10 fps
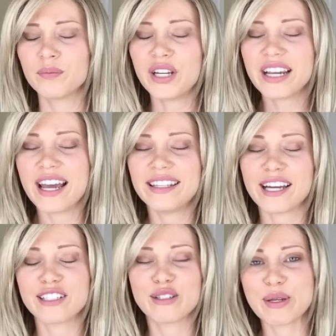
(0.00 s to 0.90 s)
But again,
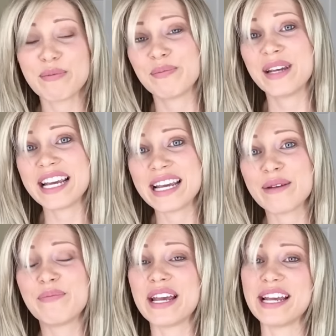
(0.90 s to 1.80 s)
that could just be
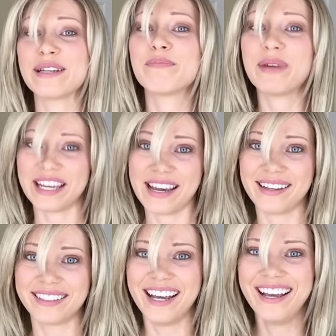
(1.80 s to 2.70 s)
me being
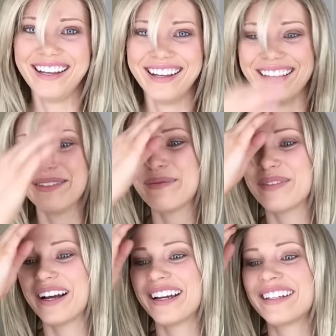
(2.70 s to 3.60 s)
picky.
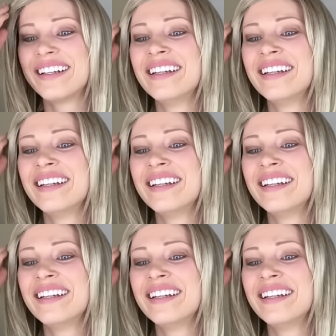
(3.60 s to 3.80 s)
But